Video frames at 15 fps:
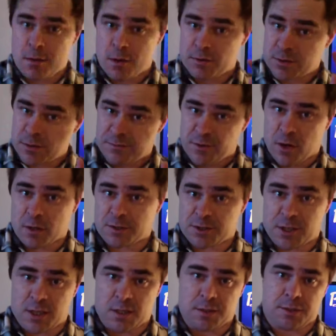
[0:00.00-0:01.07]
those have not
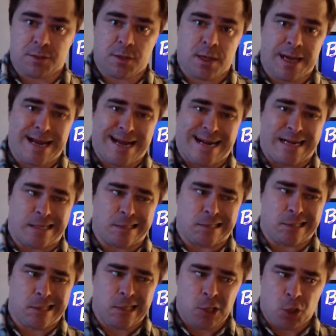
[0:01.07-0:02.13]
changed
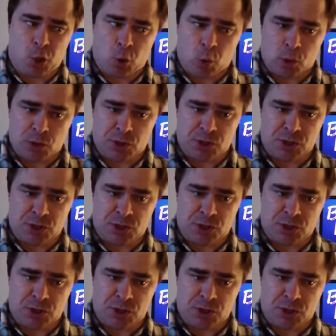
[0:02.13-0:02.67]
and we're